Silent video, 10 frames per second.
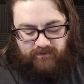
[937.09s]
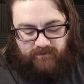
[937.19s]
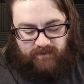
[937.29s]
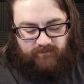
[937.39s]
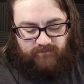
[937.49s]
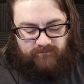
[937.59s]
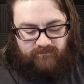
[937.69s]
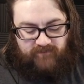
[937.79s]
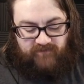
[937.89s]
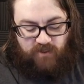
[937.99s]
of
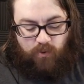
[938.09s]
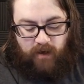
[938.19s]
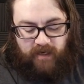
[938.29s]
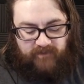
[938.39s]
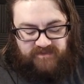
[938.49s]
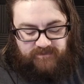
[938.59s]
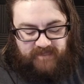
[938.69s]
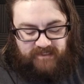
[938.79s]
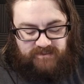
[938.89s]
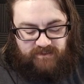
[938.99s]
an aquarium of some kind. I
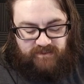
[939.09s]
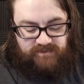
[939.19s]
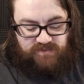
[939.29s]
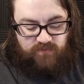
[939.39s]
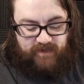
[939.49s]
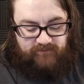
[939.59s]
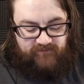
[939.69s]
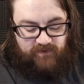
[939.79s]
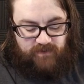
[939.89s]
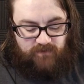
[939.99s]
took a sweet
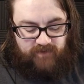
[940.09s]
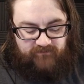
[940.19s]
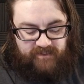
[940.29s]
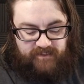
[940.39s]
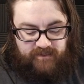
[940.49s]
photo of it.